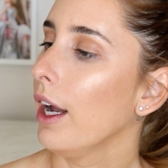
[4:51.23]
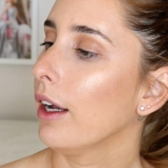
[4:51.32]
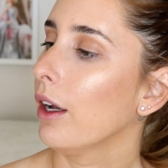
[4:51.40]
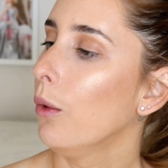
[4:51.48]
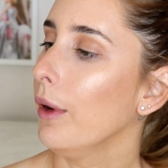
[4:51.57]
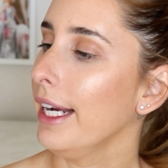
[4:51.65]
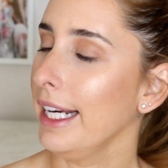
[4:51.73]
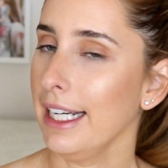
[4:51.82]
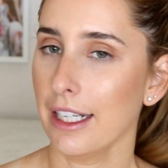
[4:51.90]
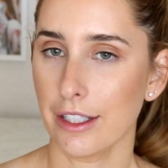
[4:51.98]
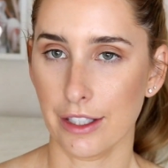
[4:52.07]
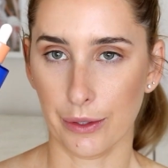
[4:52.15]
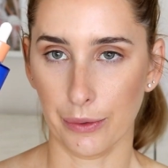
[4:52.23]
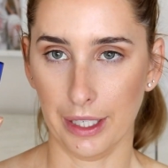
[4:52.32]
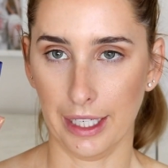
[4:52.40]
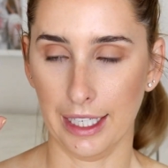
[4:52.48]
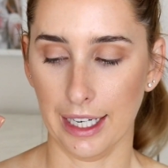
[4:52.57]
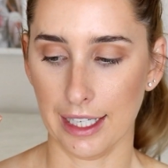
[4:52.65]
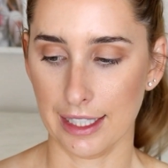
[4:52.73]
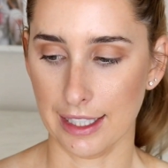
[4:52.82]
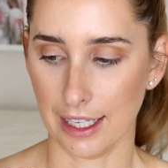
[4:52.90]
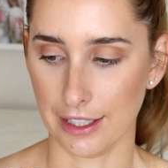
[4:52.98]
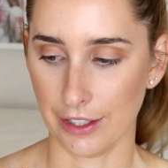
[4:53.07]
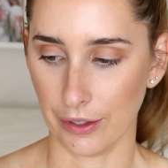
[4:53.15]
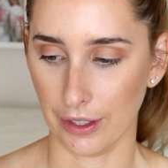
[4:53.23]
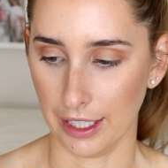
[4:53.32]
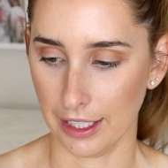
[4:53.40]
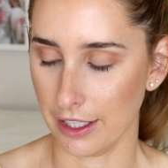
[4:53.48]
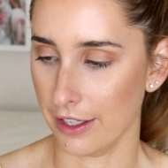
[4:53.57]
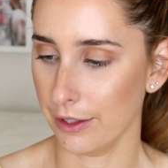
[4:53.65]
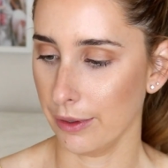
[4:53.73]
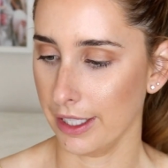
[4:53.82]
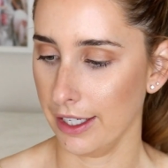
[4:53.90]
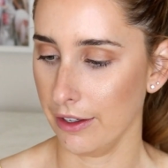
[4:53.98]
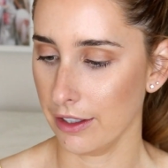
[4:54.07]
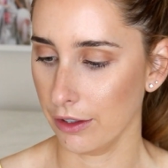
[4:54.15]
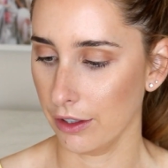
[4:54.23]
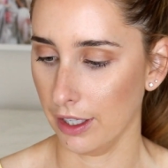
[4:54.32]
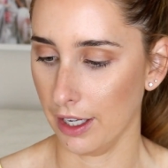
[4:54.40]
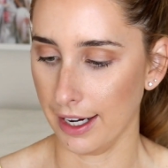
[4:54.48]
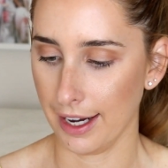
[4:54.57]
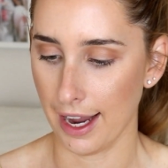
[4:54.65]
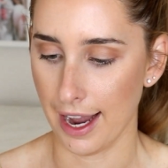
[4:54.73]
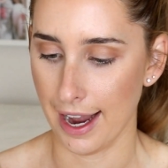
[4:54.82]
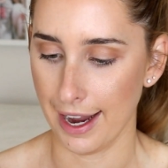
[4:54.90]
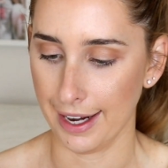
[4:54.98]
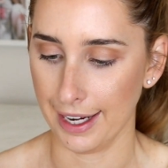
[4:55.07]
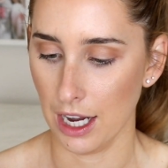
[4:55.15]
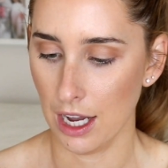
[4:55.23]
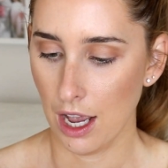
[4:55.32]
Queen Screen Sunscreen. So this one here is sort of like a